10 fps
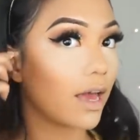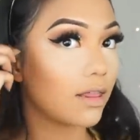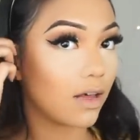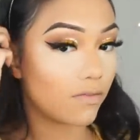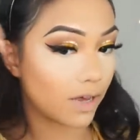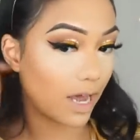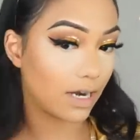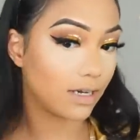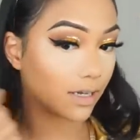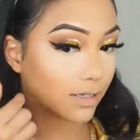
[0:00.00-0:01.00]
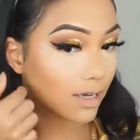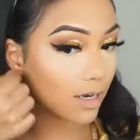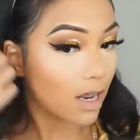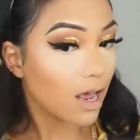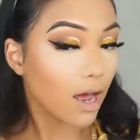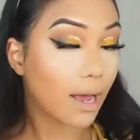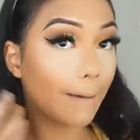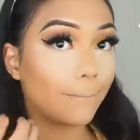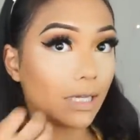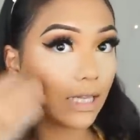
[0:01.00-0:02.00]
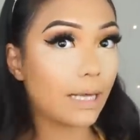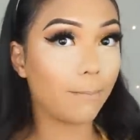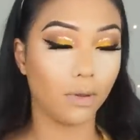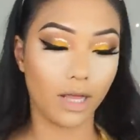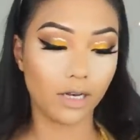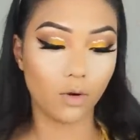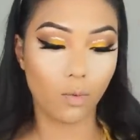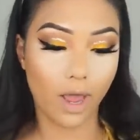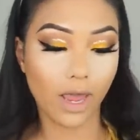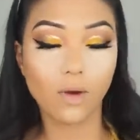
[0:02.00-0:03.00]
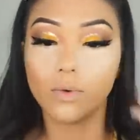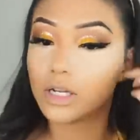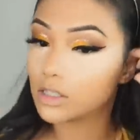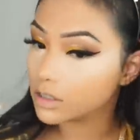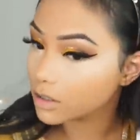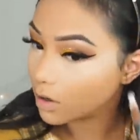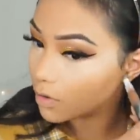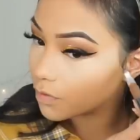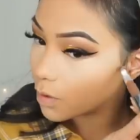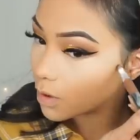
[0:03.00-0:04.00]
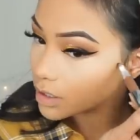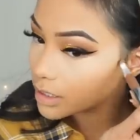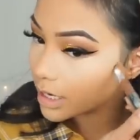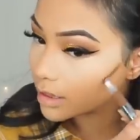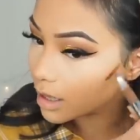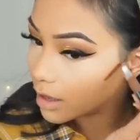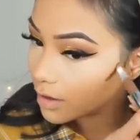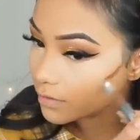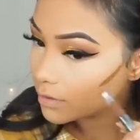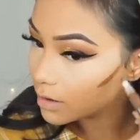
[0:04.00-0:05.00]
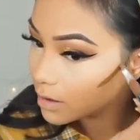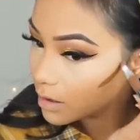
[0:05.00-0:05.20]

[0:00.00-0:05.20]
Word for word: I love it. And it doesn't completely blend away, which of course I love.